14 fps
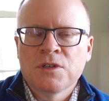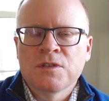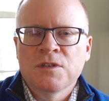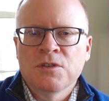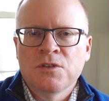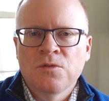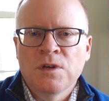a
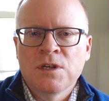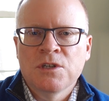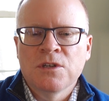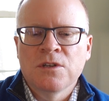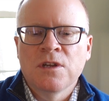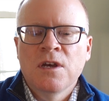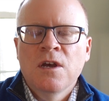
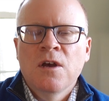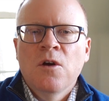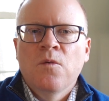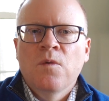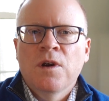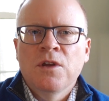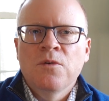situation
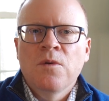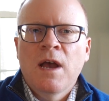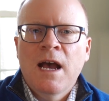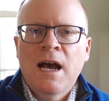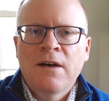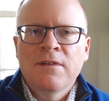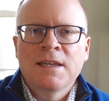where you
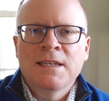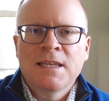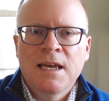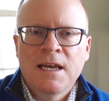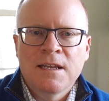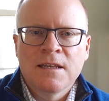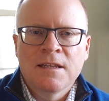have a
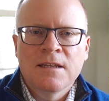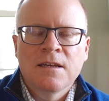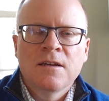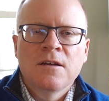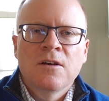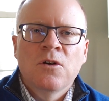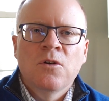tenant
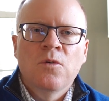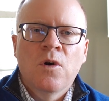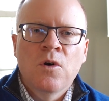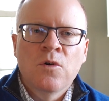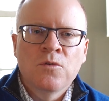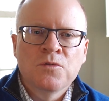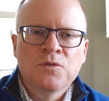who
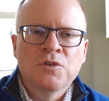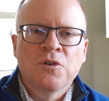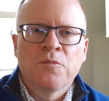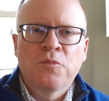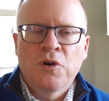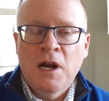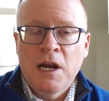owns your
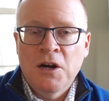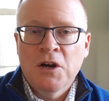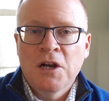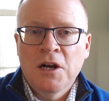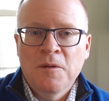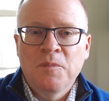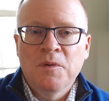prior
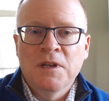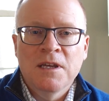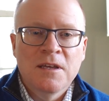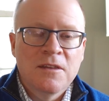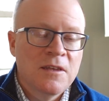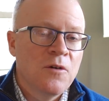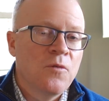company
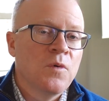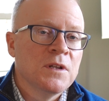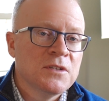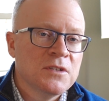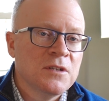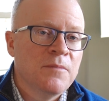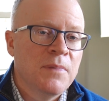that
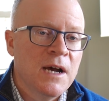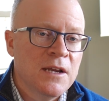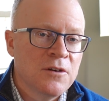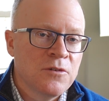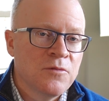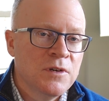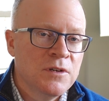wants to buy
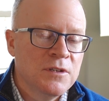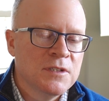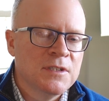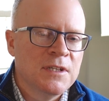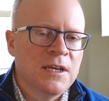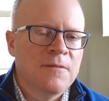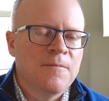your real
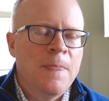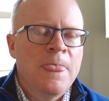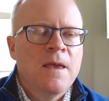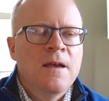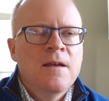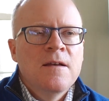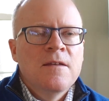estate.
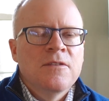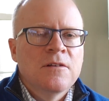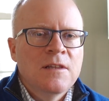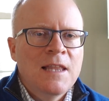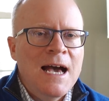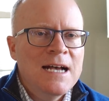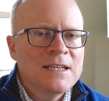The
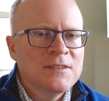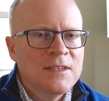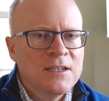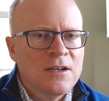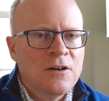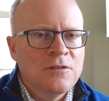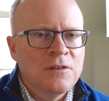last
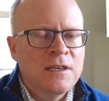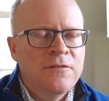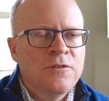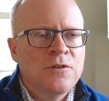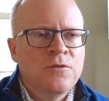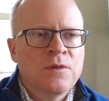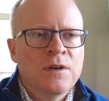thing I'll
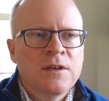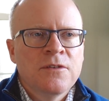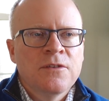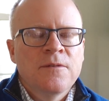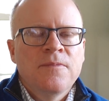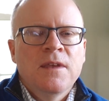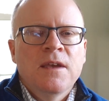leave you
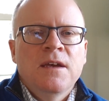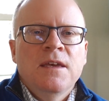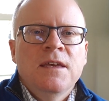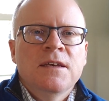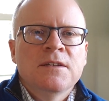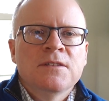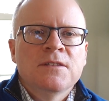with
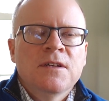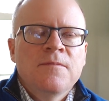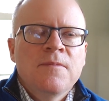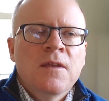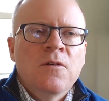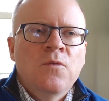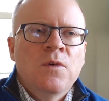is
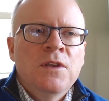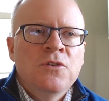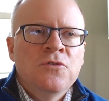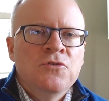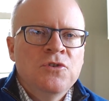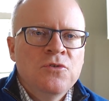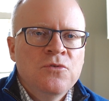when
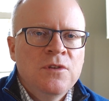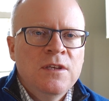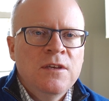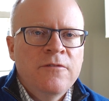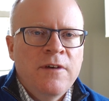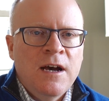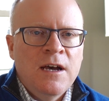you do
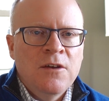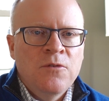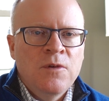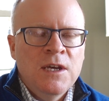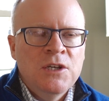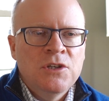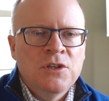the
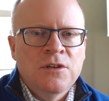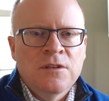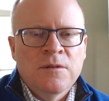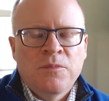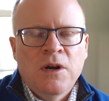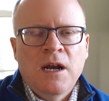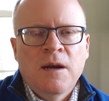evaluation on
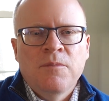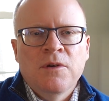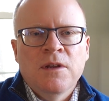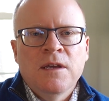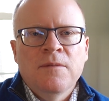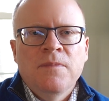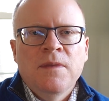the
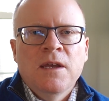property,